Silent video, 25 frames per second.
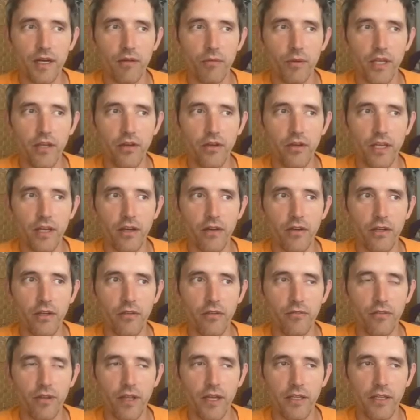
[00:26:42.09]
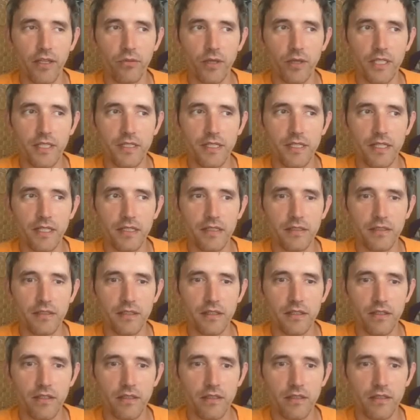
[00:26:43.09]
We couldn't hear you for like 20 seconds
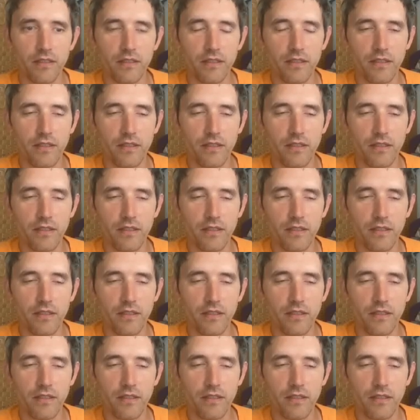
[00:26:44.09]
there.